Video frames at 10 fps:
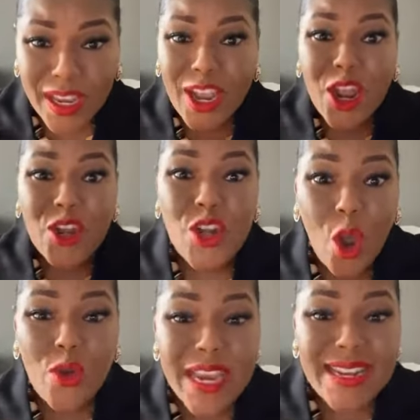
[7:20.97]

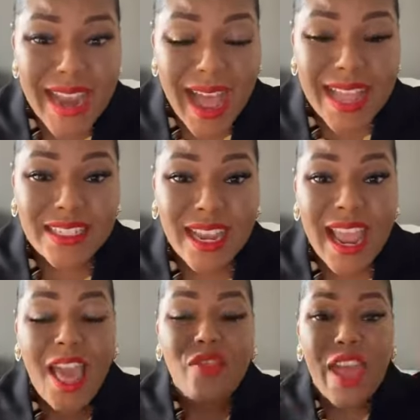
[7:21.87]
Know ye not
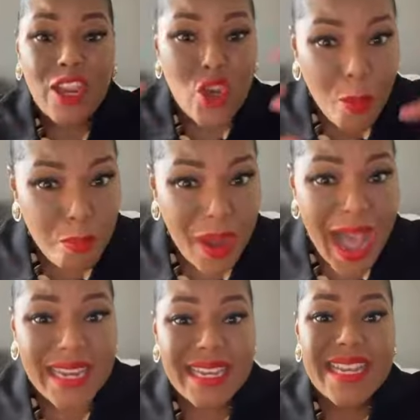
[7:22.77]
that your
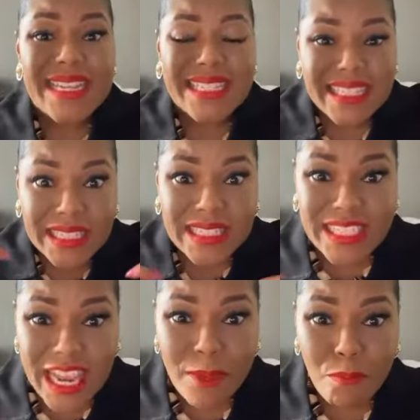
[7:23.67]
body is the
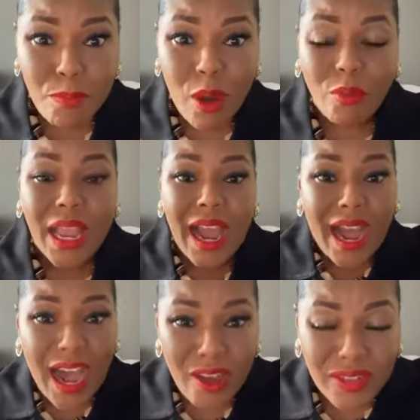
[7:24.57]
temple
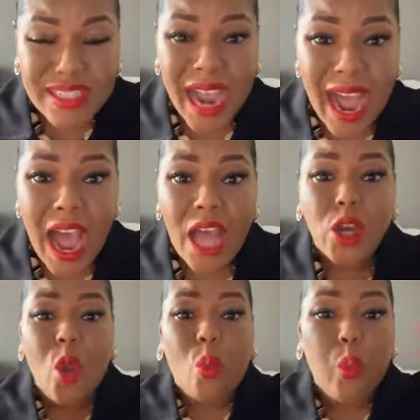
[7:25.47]
of God?
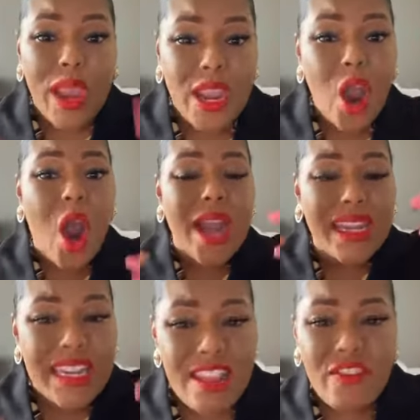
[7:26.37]
We are
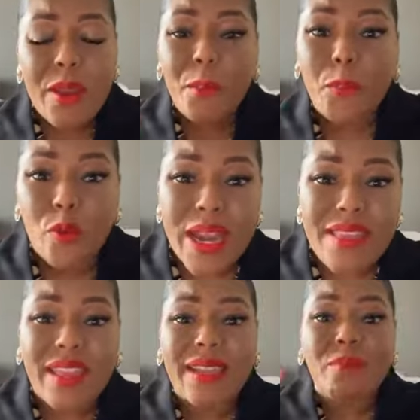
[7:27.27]
living,
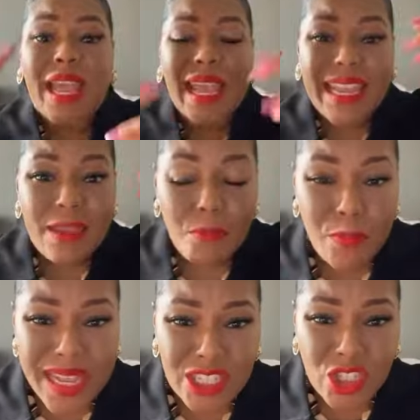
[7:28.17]
breathing
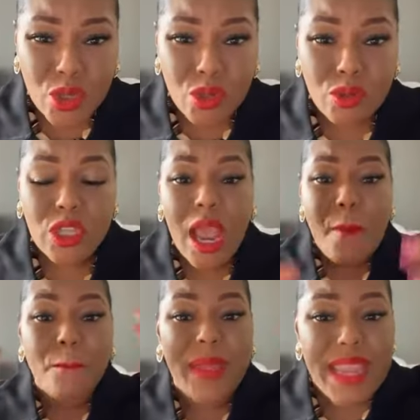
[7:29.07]
epistles
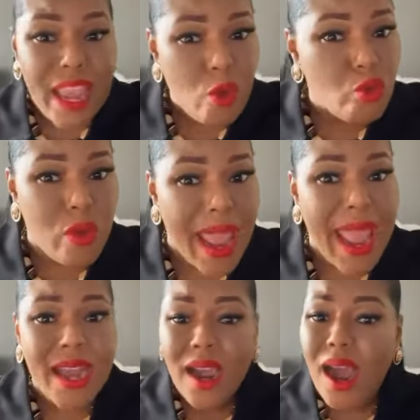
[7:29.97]
being
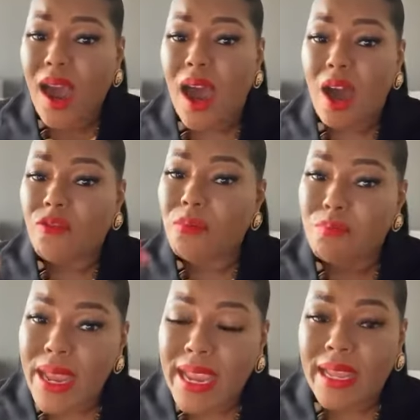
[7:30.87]
read of
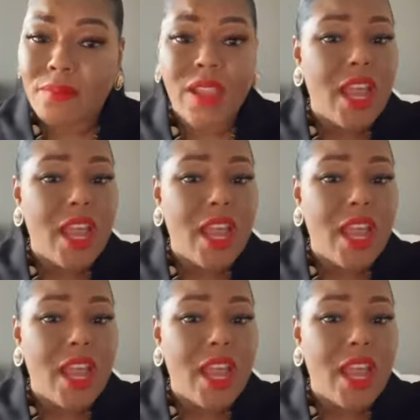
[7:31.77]
men.